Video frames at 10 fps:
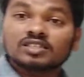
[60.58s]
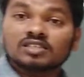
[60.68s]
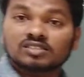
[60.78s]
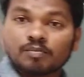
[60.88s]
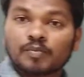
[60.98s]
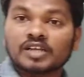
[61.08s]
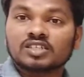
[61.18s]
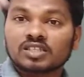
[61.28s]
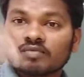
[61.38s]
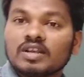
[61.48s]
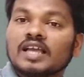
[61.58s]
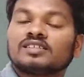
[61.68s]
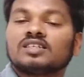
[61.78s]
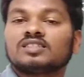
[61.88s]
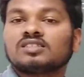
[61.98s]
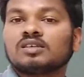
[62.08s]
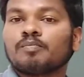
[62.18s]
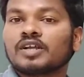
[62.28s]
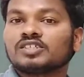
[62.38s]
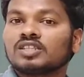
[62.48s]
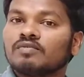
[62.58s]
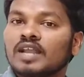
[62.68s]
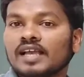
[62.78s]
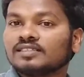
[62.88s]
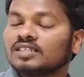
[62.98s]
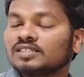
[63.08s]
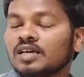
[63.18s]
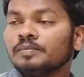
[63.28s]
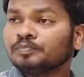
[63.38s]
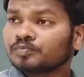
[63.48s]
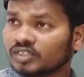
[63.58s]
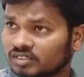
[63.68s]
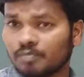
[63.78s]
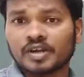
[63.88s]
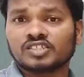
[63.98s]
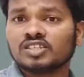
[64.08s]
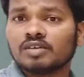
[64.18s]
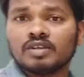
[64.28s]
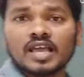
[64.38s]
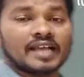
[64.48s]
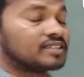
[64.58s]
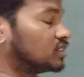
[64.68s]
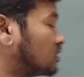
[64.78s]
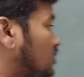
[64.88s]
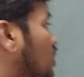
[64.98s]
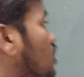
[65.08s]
the some pressure, they will exert the some pressure, they will exert the some pressure, they will exert.